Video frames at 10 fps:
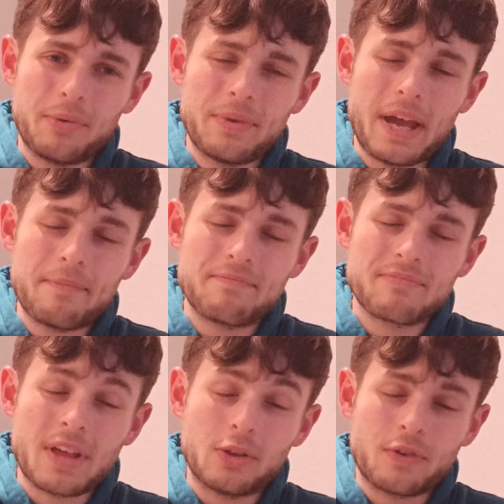yeah,
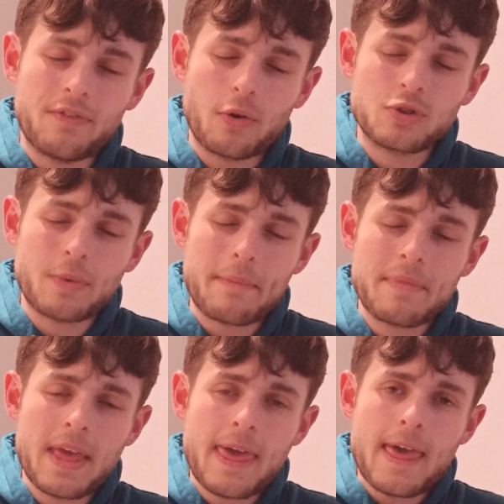look forward to
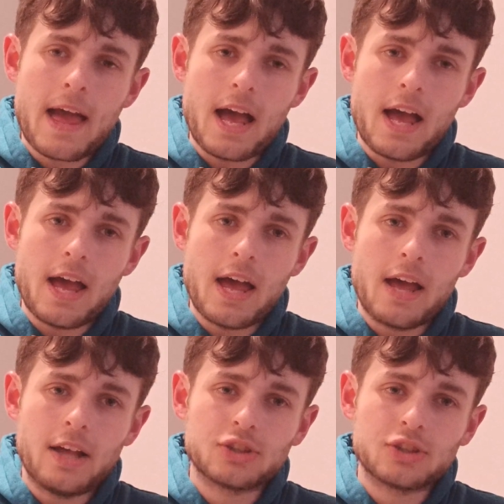it.